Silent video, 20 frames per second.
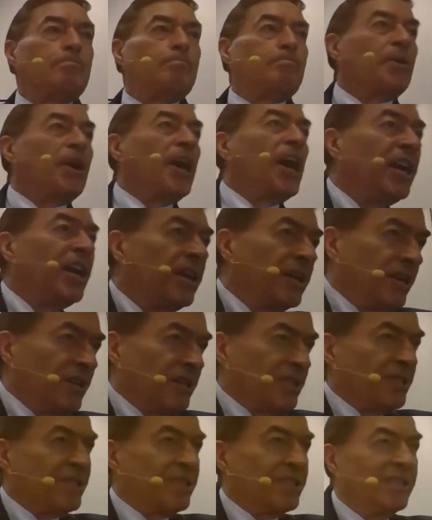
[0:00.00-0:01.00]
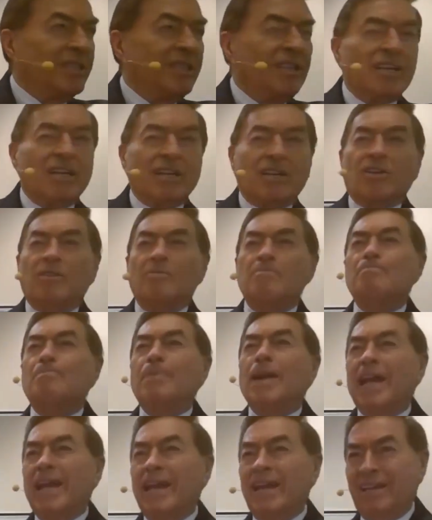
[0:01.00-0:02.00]
prayers,
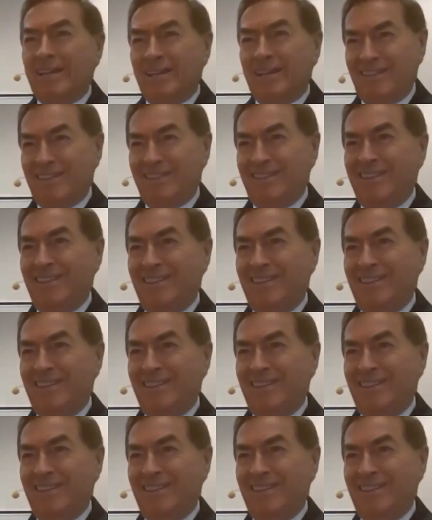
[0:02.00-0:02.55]
complaint,